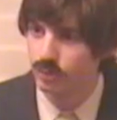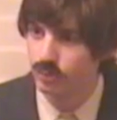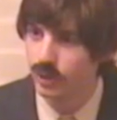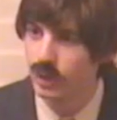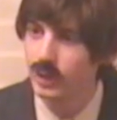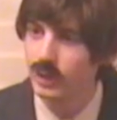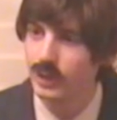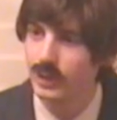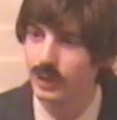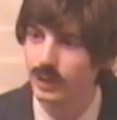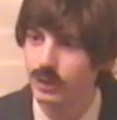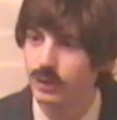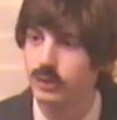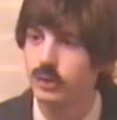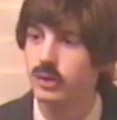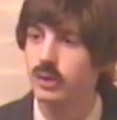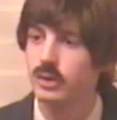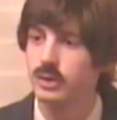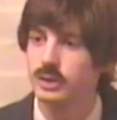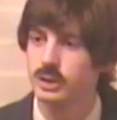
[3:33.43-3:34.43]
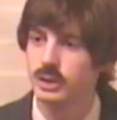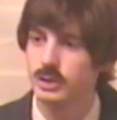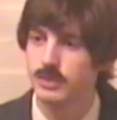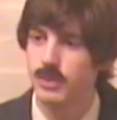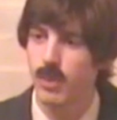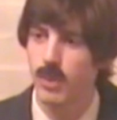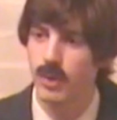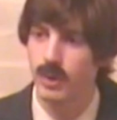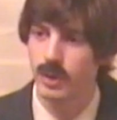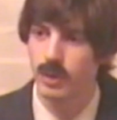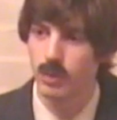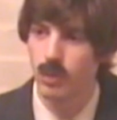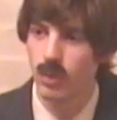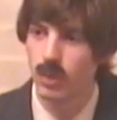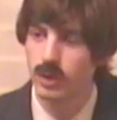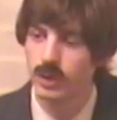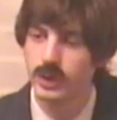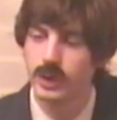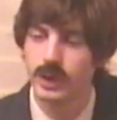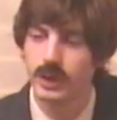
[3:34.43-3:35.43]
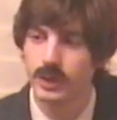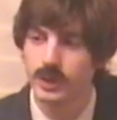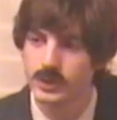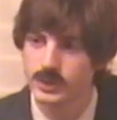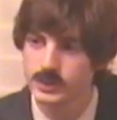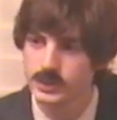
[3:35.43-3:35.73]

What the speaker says: Really, you're just supporting war here.